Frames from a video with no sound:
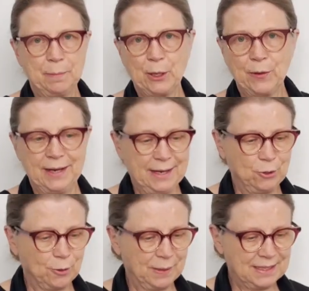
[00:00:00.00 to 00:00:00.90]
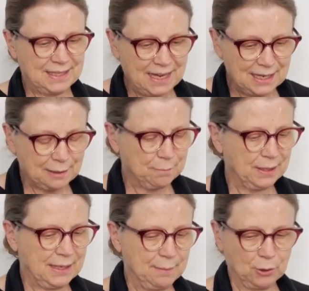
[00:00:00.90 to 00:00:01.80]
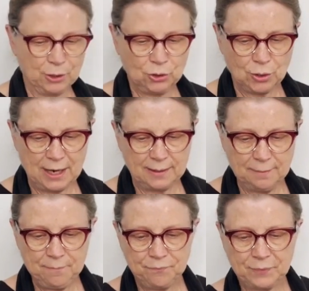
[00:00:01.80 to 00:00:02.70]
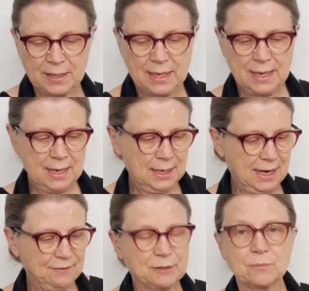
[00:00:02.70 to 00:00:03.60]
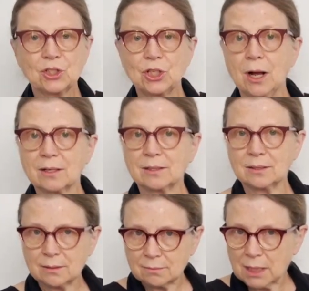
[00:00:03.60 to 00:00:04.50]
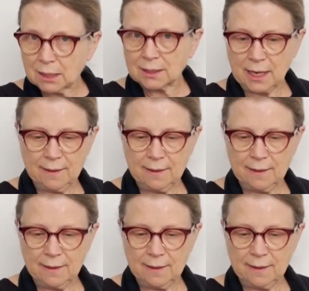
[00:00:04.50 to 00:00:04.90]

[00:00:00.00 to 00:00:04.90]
bit bigger than I normally take, but I'm gonna try them. I have some socks tucked